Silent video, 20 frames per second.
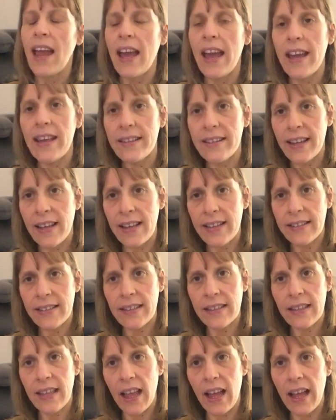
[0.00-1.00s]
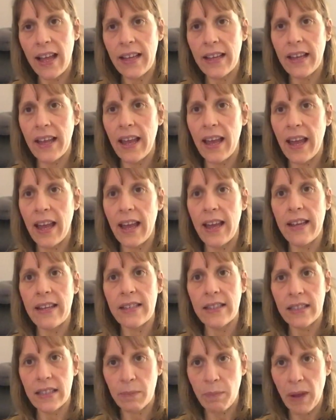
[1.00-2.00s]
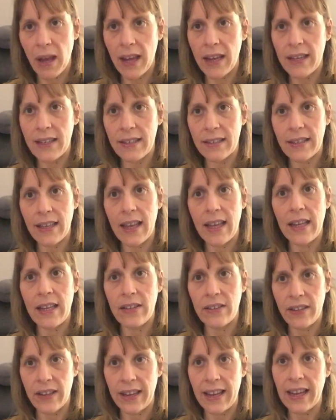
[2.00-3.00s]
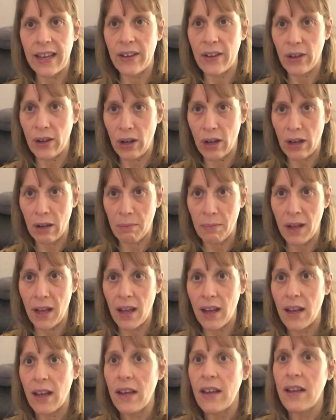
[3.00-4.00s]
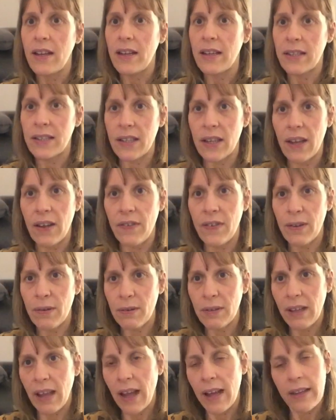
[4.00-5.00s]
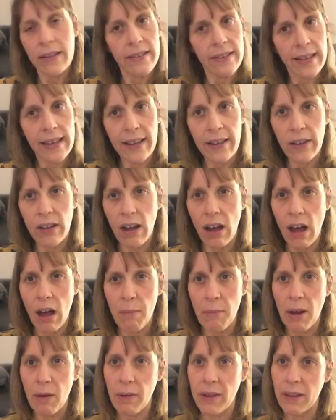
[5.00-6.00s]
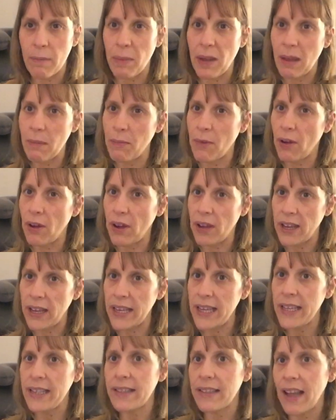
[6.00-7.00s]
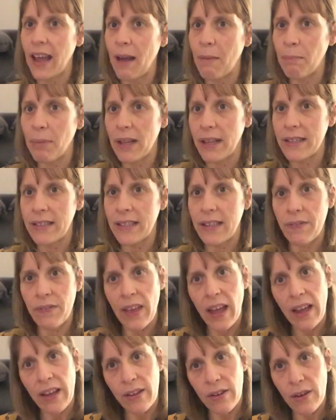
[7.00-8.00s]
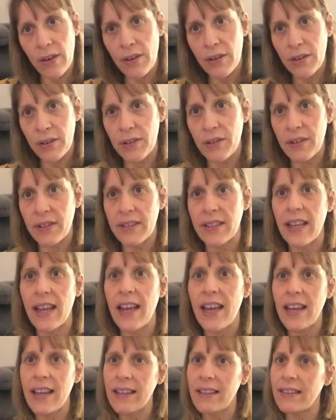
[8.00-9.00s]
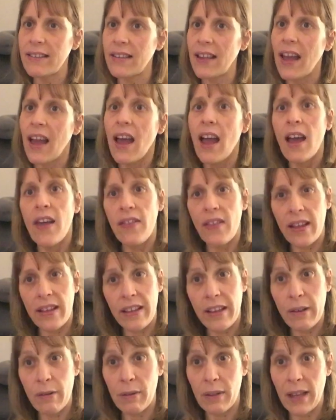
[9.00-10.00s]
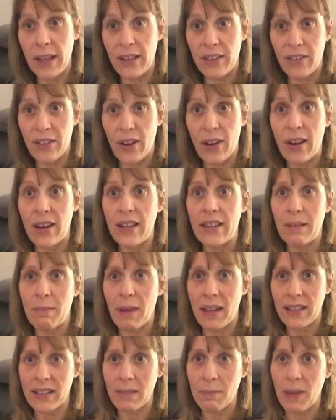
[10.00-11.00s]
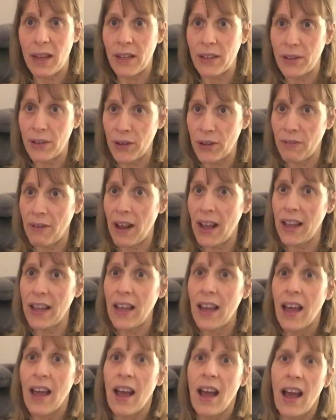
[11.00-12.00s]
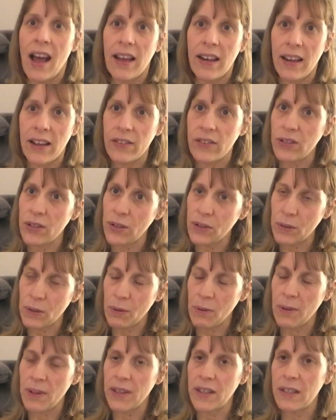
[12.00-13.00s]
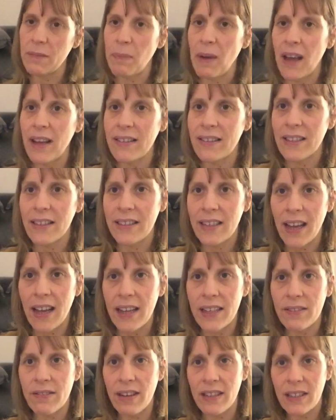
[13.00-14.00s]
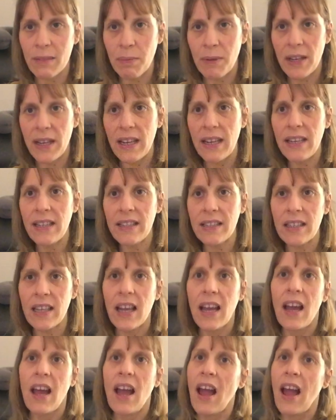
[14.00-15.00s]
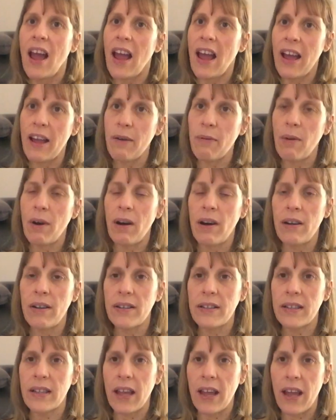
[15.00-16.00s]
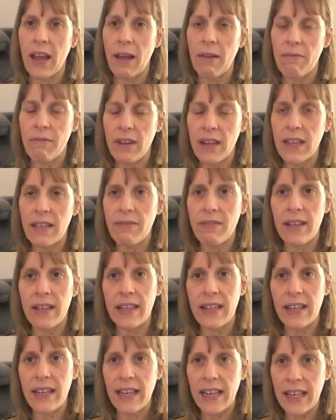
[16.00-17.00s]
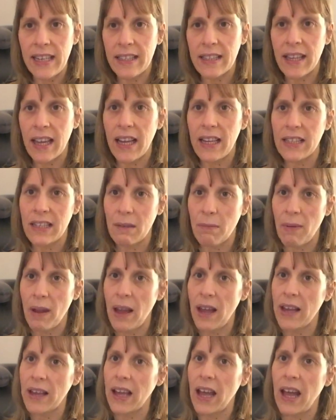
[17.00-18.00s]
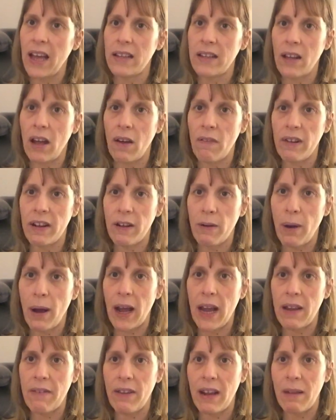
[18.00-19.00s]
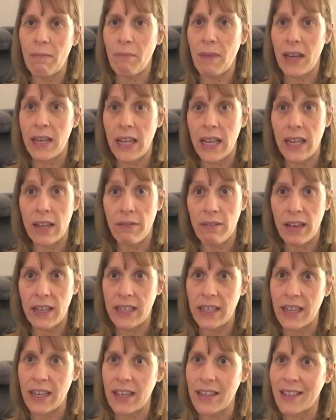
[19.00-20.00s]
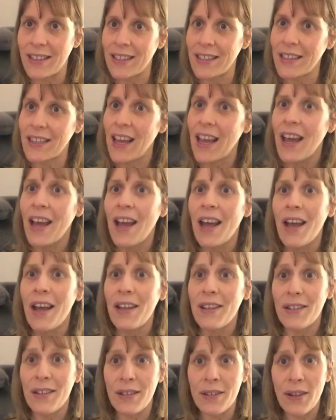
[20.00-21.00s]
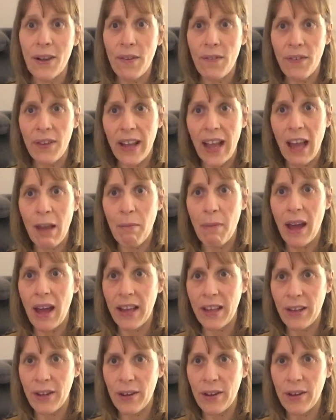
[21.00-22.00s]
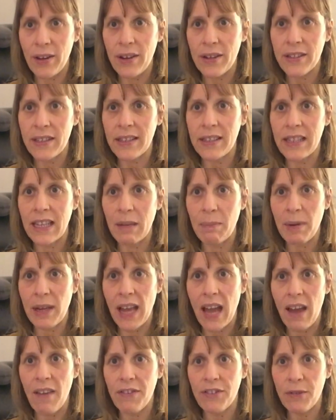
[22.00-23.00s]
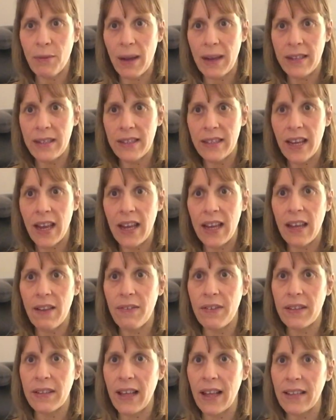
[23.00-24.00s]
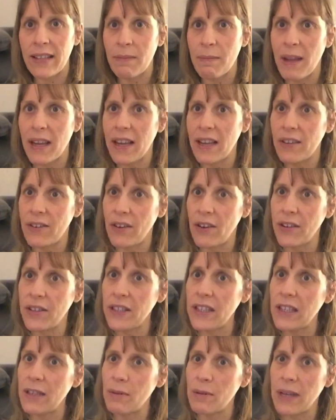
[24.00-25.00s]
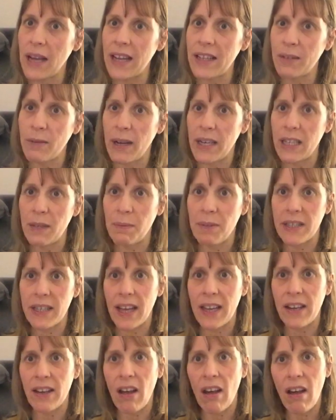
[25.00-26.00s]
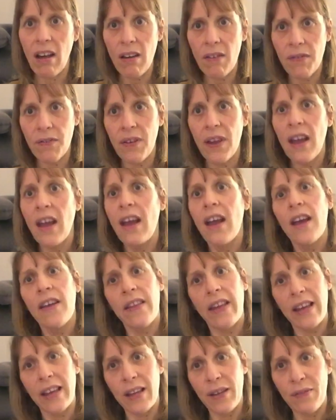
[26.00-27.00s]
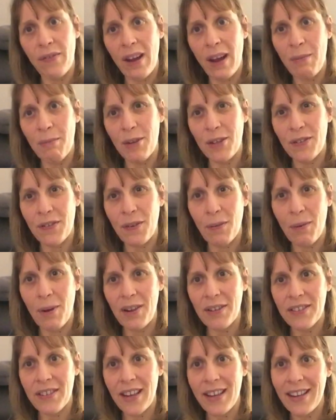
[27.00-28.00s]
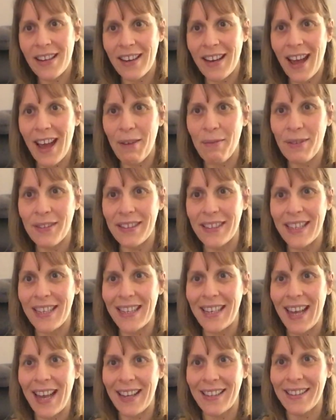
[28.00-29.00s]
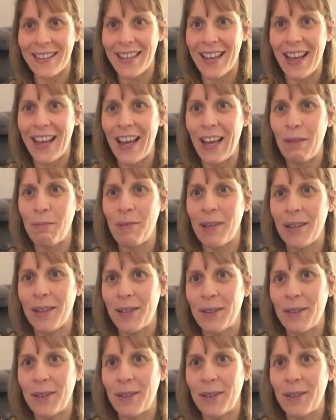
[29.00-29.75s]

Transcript: It tasted like a spicy chicken korma. So if you like chicken korma with a bit more heat and plenty of that coconut taste, then you will enjoy the Massaman curry. And as usual with the Spicentice recipes, it was really, really easy to make and not requiring many ingredients. So don't forget my code, DBF20. If you'd like to make an order, you will get 20% off. Thank you very much for watching, and I will see you next time.